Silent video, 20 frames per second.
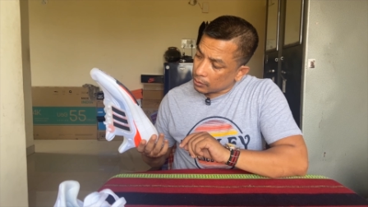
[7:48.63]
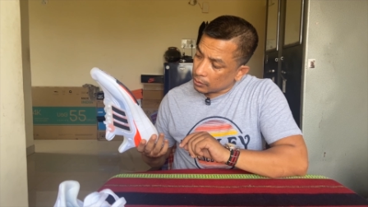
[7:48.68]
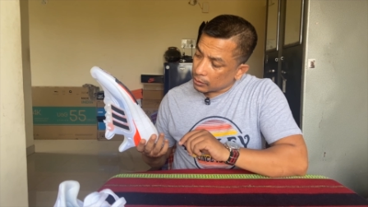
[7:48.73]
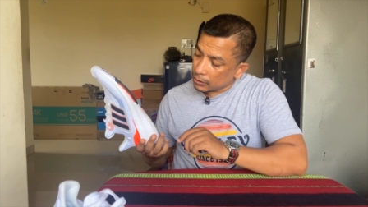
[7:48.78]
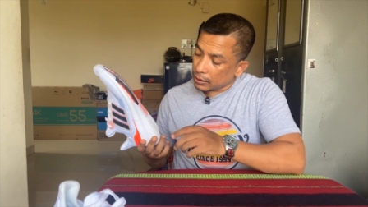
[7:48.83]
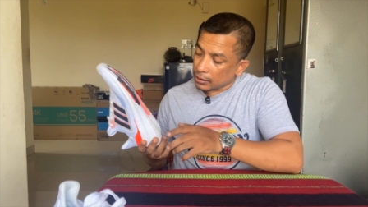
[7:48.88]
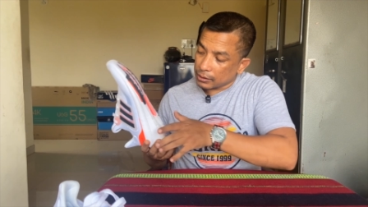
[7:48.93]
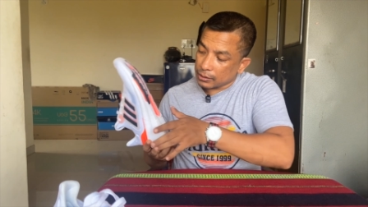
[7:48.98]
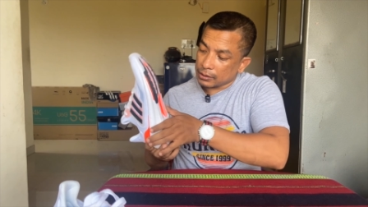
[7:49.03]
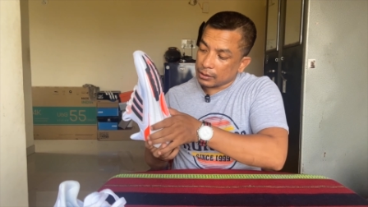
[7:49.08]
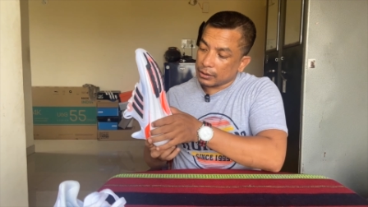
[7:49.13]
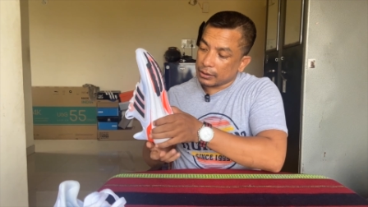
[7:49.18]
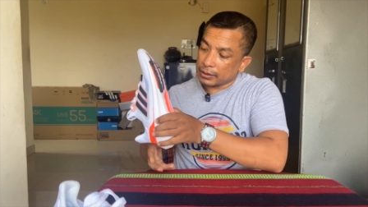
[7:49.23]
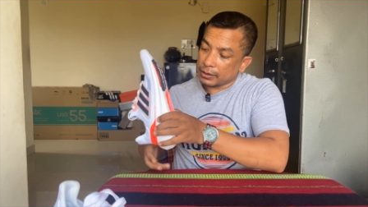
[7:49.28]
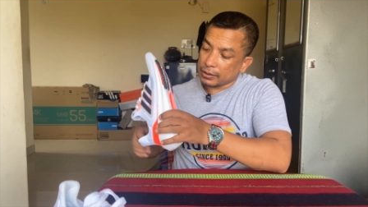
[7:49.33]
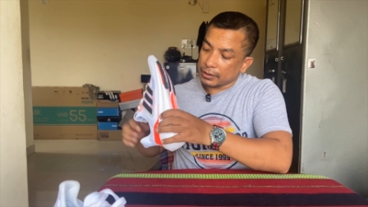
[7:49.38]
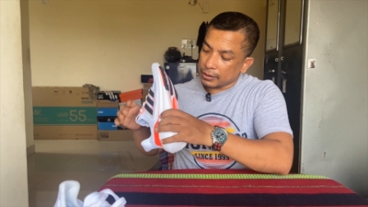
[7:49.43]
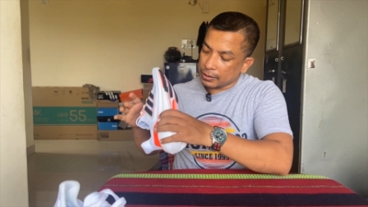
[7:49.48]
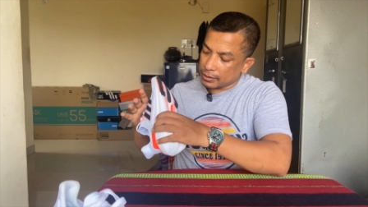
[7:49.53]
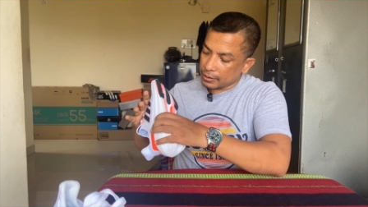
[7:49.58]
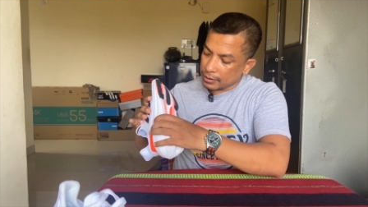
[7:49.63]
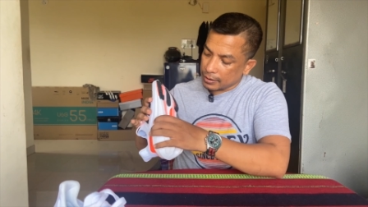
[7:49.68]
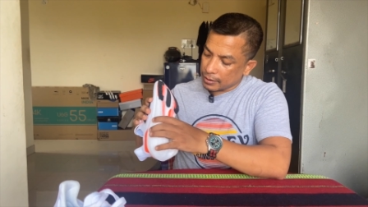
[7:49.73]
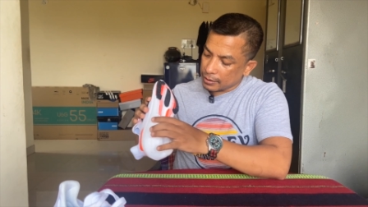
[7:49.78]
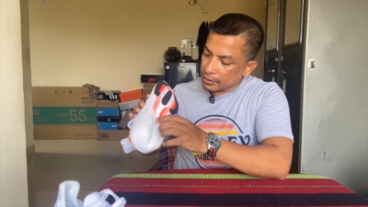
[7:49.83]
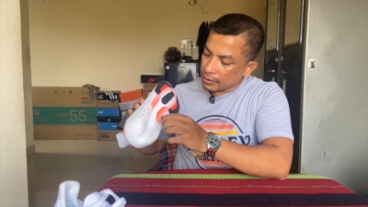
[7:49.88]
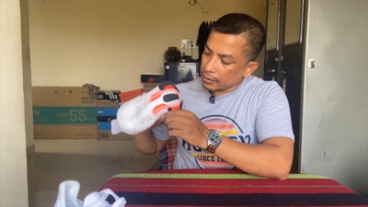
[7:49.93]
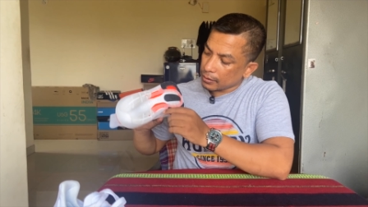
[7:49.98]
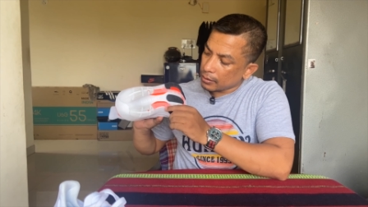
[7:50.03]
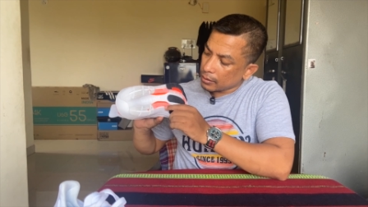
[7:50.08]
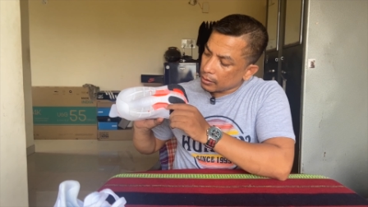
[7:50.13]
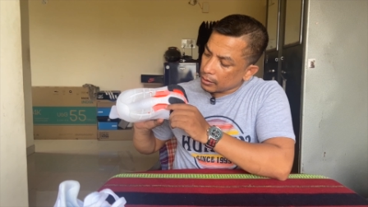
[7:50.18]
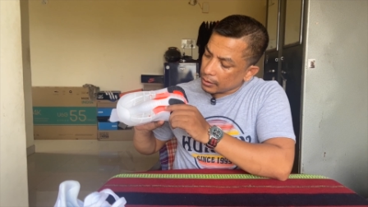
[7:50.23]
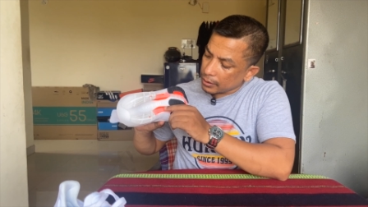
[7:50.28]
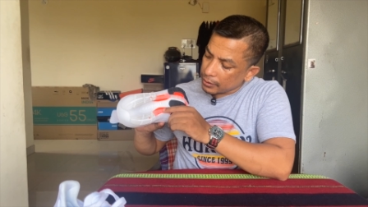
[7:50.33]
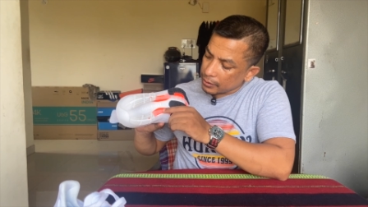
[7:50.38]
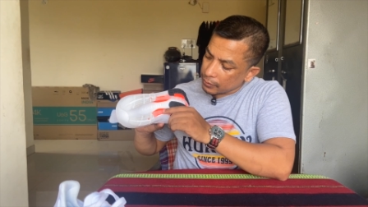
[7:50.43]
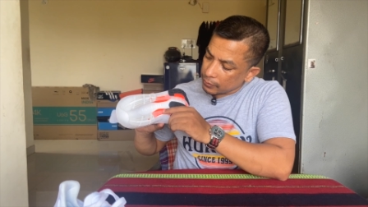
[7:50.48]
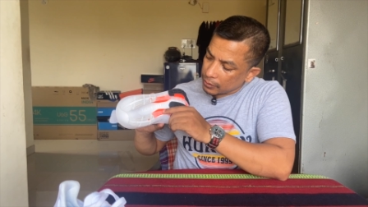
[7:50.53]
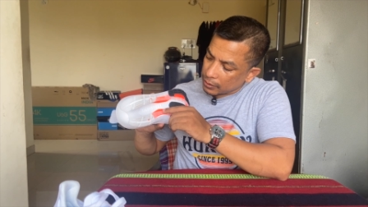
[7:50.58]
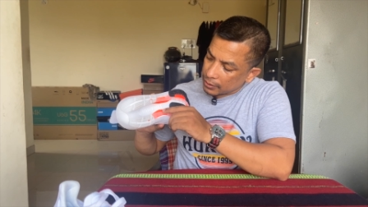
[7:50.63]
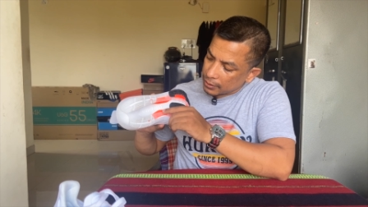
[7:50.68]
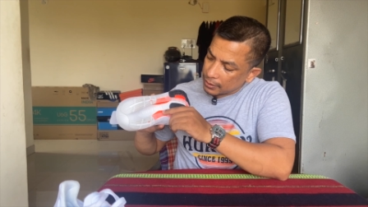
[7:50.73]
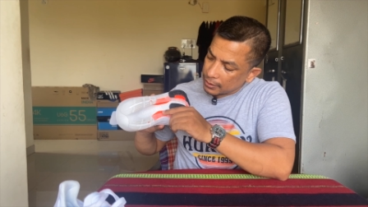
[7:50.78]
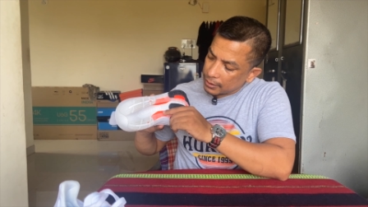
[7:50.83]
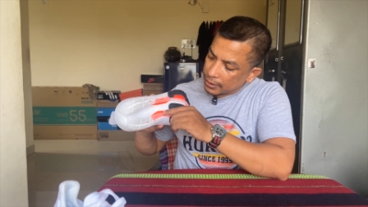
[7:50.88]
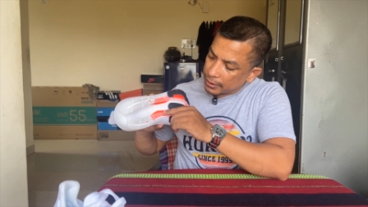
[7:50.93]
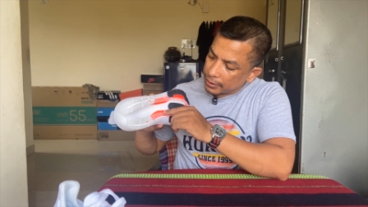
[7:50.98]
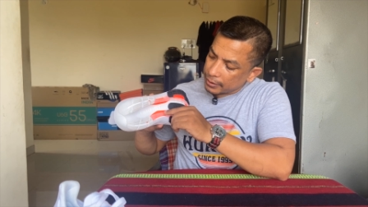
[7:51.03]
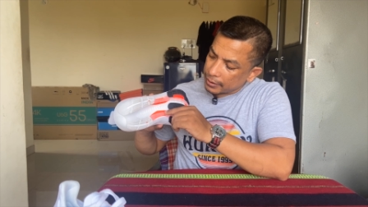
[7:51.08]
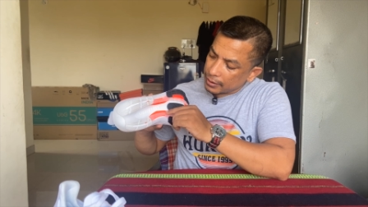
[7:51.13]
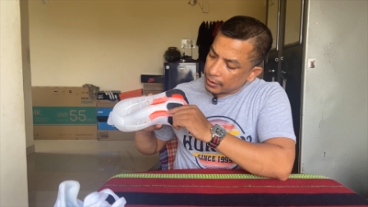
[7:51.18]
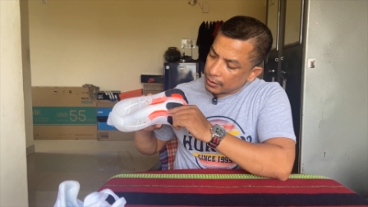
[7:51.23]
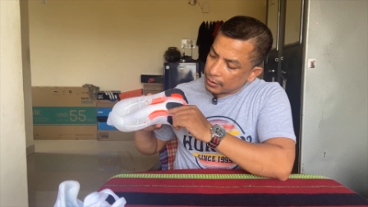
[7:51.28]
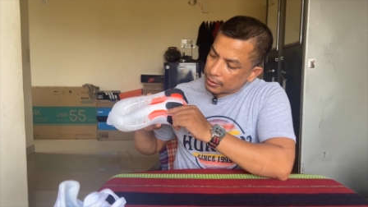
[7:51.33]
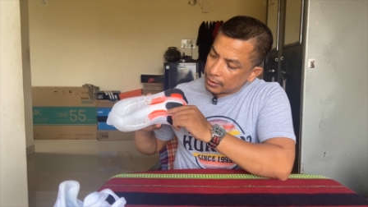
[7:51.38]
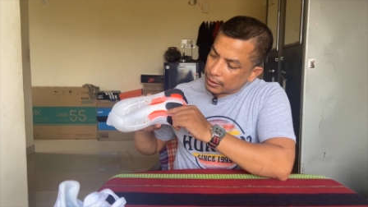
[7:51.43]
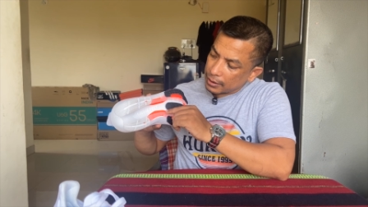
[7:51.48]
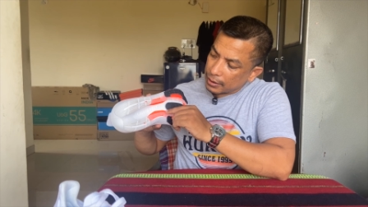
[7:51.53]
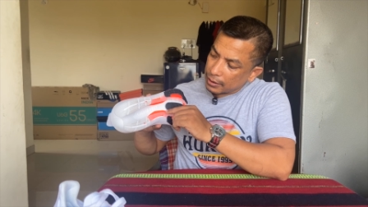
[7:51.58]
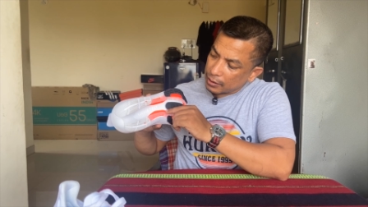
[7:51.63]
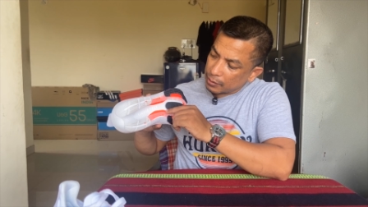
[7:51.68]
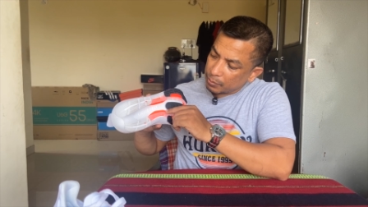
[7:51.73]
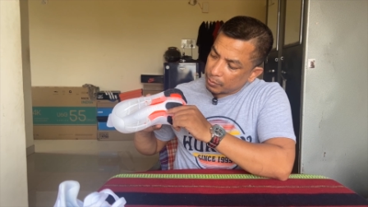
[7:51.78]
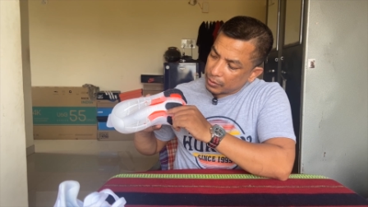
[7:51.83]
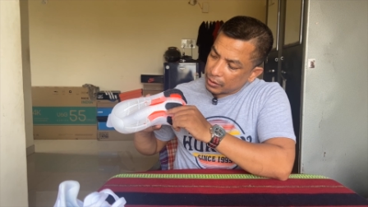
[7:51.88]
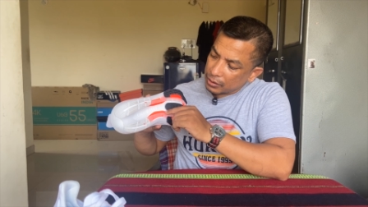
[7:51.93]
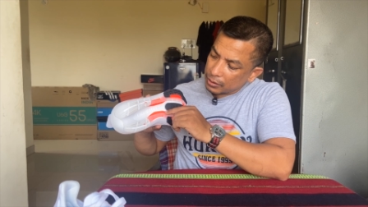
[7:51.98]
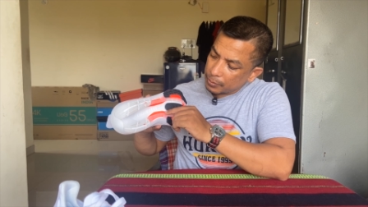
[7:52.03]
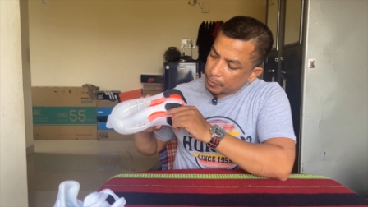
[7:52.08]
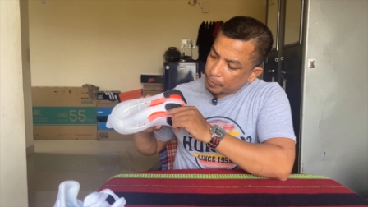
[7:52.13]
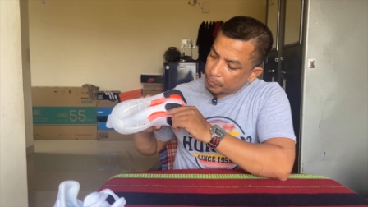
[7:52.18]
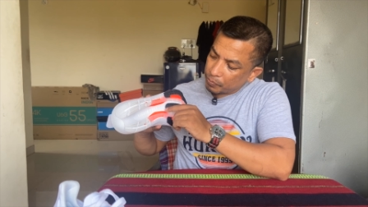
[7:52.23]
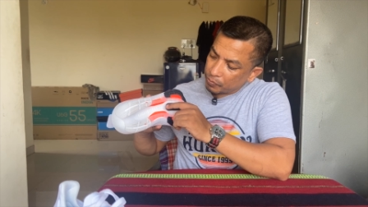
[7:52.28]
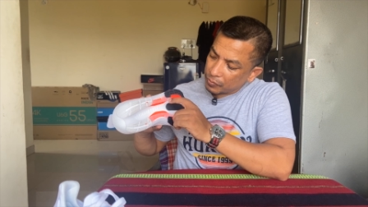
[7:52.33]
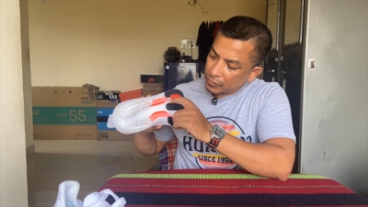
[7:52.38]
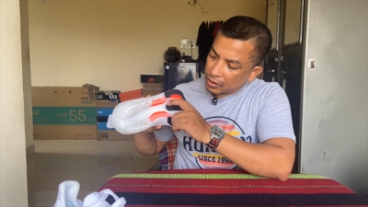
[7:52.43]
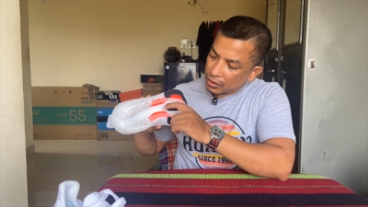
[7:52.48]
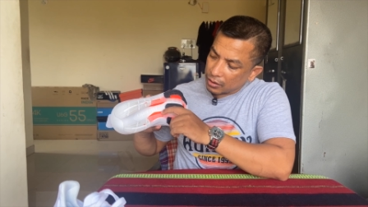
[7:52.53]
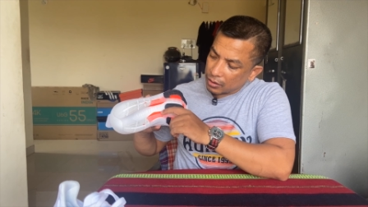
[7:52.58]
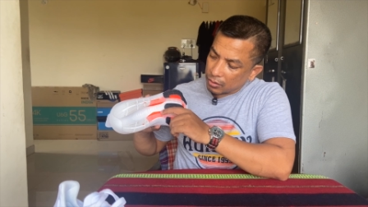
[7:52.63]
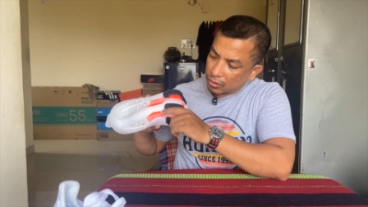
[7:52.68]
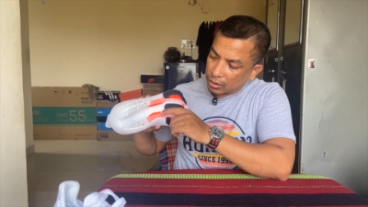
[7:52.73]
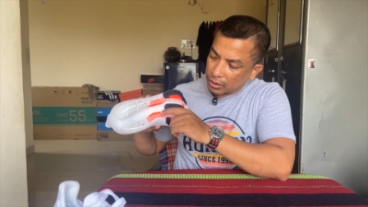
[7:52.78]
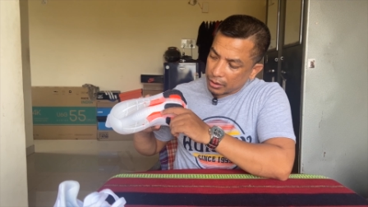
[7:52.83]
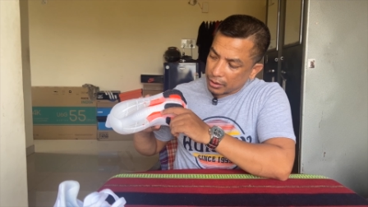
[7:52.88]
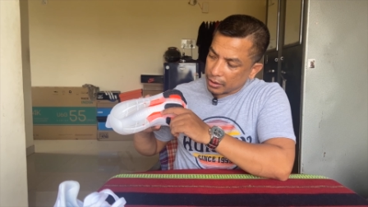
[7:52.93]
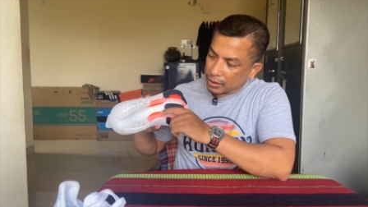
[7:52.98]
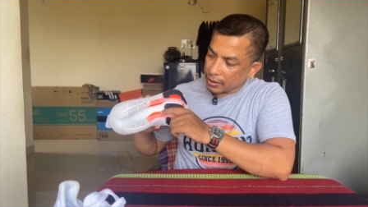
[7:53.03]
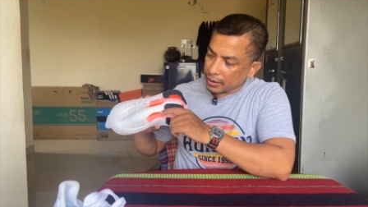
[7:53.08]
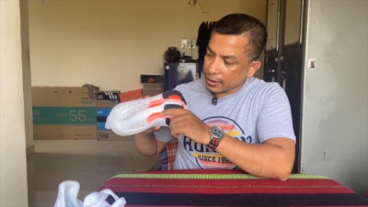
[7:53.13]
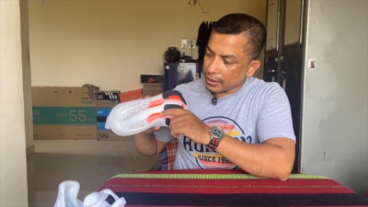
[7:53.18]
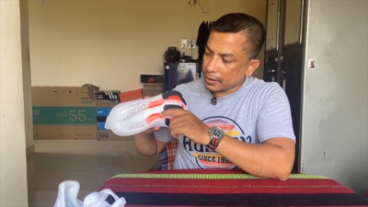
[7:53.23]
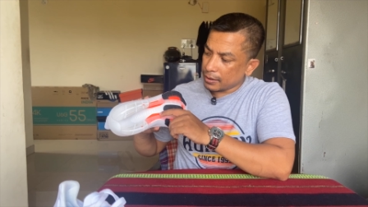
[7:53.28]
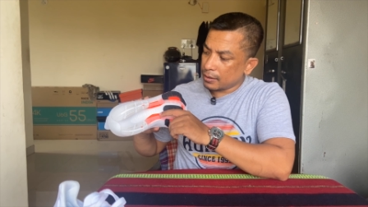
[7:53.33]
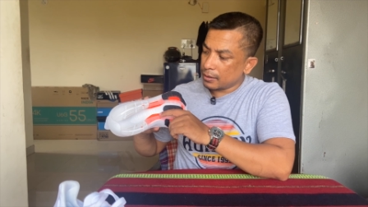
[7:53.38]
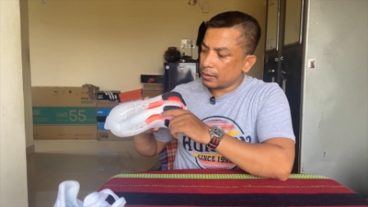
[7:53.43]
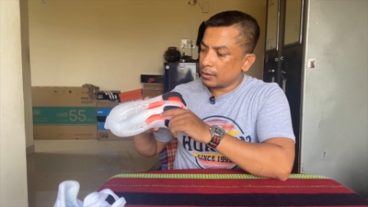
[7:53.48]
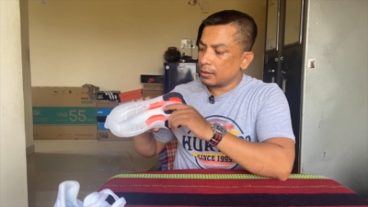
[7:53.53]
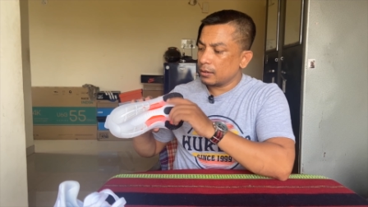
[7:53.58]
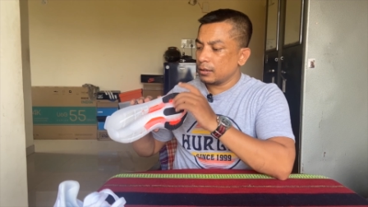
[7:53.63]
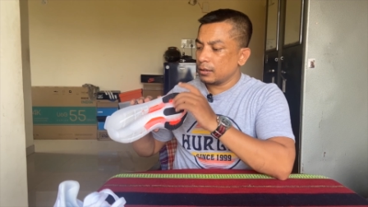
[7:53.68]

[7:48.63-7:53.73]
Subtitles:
Yes, it is still here. As you can see, Adidas LEP in the red.